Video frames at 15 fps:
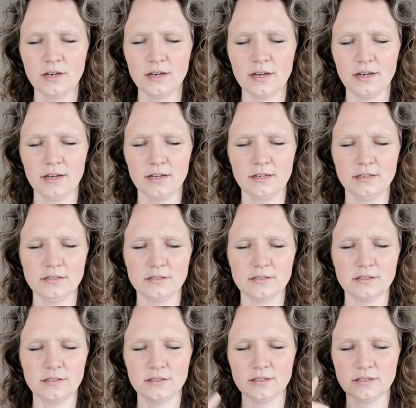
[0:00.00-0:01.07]
And
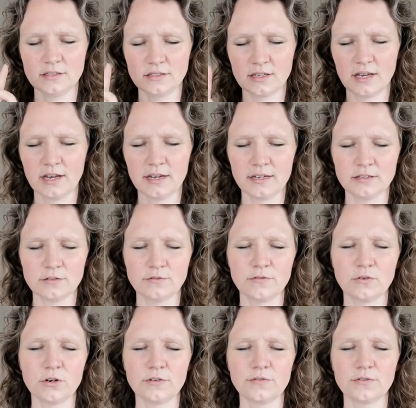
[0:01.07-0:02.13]
this guy at the
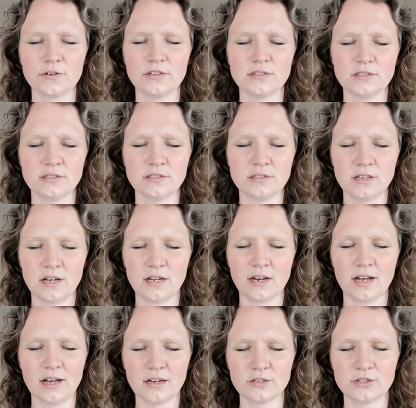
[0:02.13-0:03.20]
forefront is not
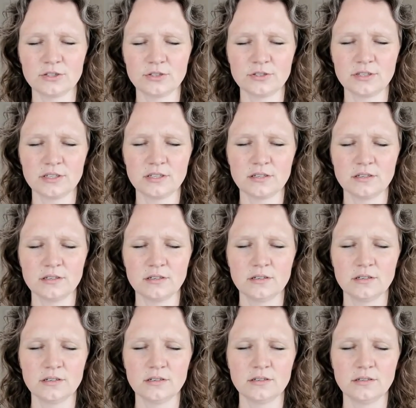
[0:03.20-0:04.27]
actually,
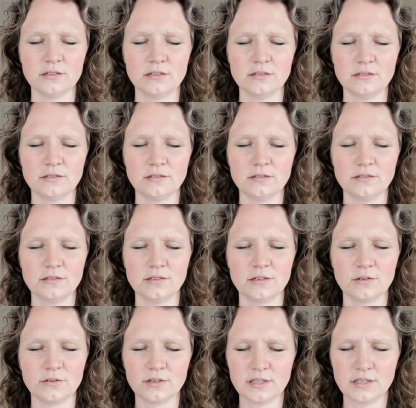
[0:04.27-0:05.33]
you
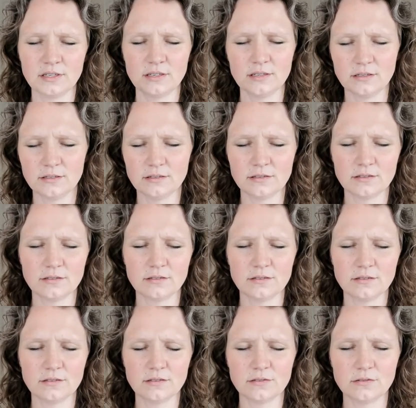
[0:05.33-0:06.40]
know, he...
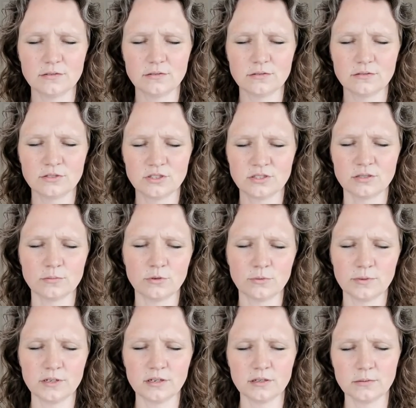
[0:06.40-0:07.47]
Just a
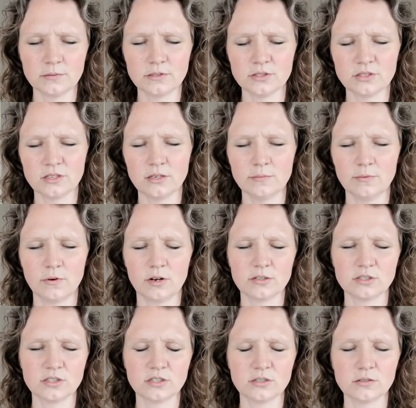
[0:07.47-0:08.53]
moment here. Let me just keep
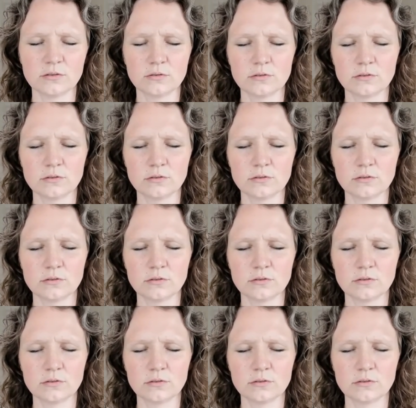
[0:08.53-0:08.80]
watching.